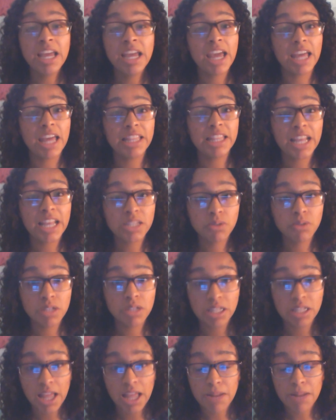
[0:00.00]
And that's what a
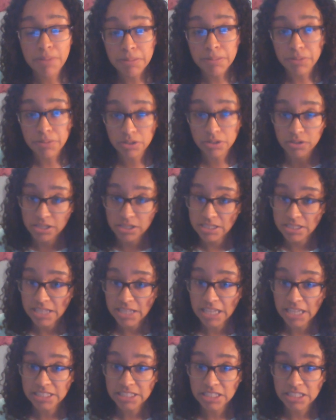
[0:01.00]
lot of people are
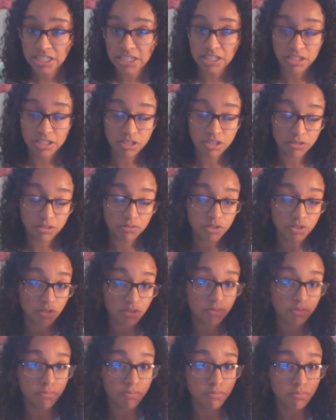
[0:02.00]
criticizing in terms
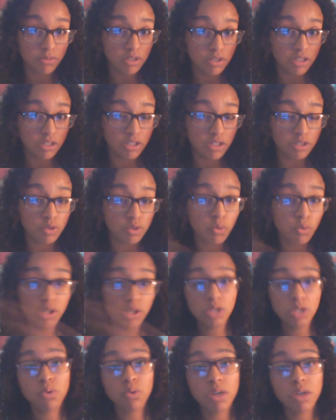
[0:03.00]
of the
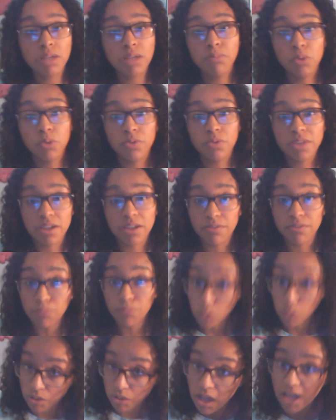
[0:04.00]
2020 movie of
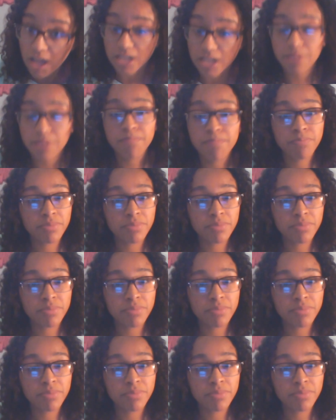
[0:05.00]
Mulan.